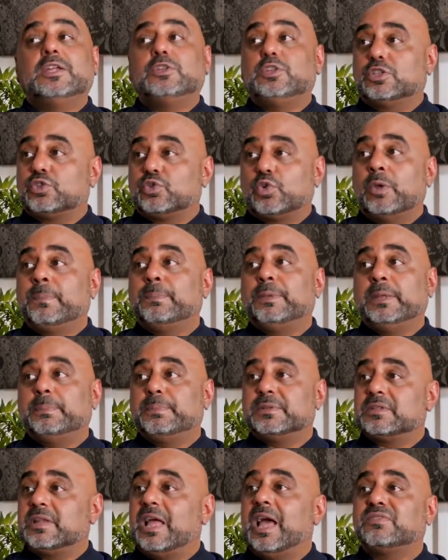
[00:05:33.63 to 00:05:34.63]
destroying
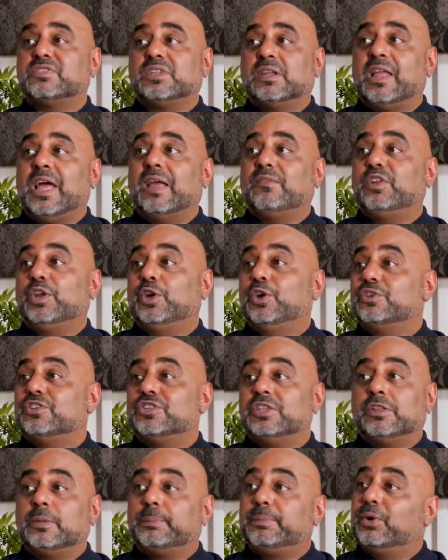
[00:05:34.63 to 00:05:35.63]
people's lives and
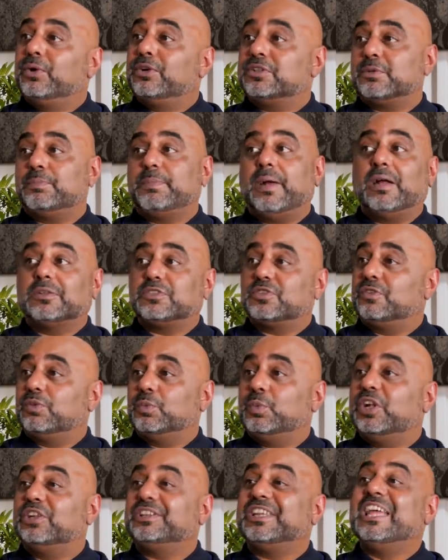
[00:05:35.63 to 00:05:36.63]
livelihoods in the poorest parts of the
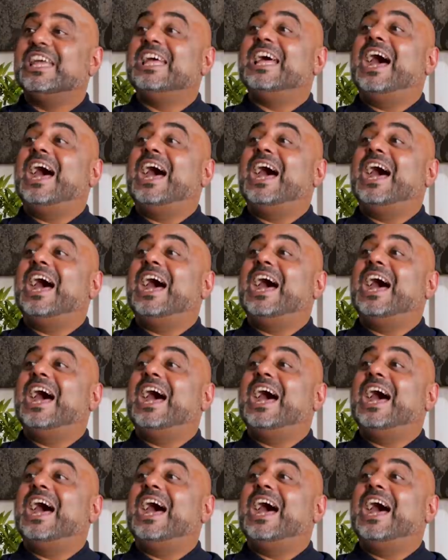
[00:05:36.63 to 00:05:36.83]
world,